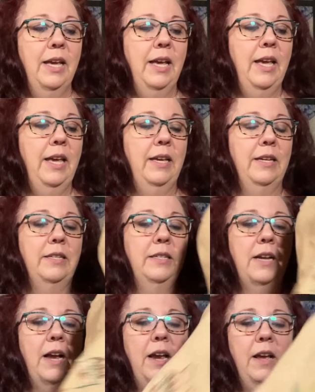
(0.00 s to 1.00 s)

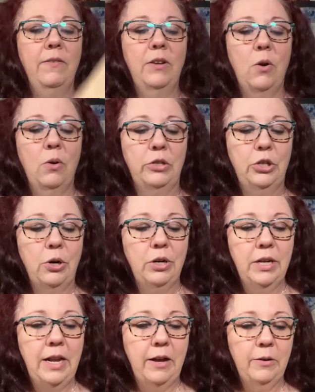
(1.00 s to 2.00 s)
and I have it all
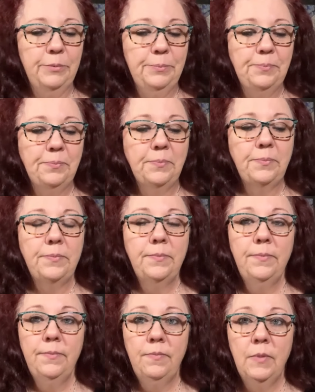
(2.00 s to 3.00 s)
charted out
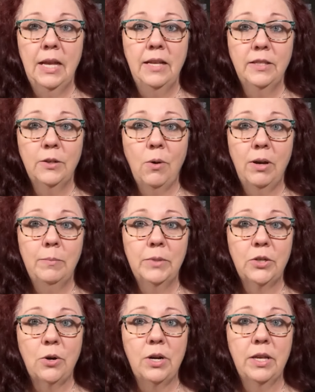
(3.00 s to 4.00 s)
and so I'm
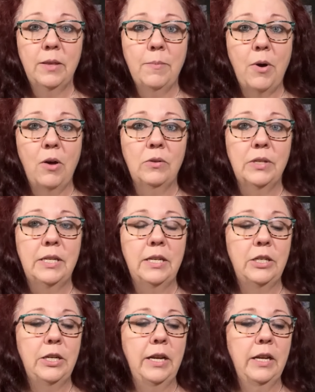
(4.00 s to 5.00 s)
starting the model
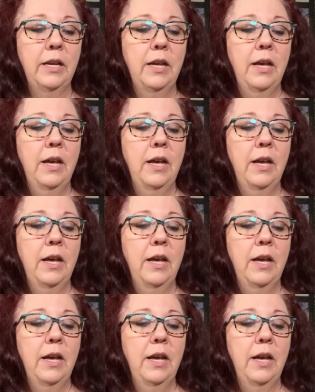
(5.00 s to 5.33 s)
stitching.